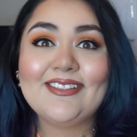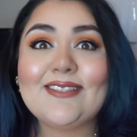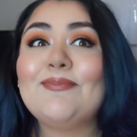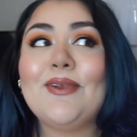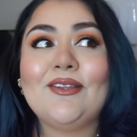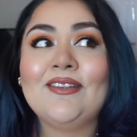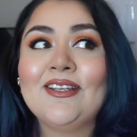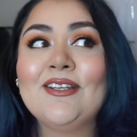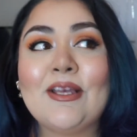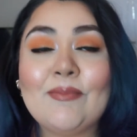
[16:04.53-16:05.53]
It's been
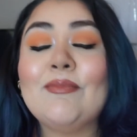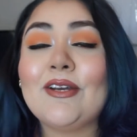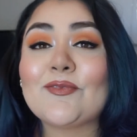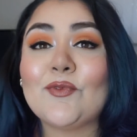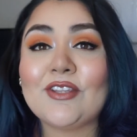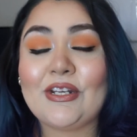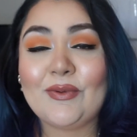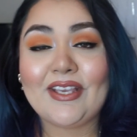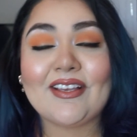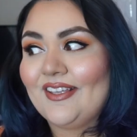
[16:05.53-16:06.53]
much more than a
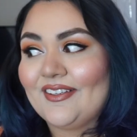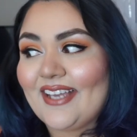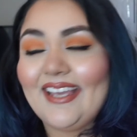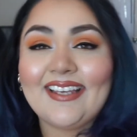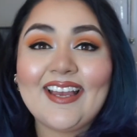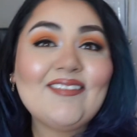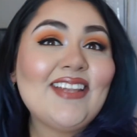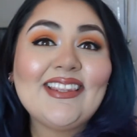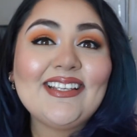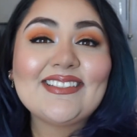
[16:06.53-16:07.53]
week. Okay, I have
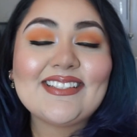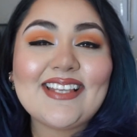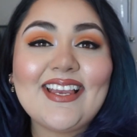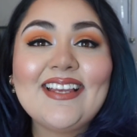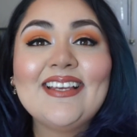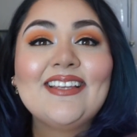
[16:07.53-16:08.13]
nothing else to say.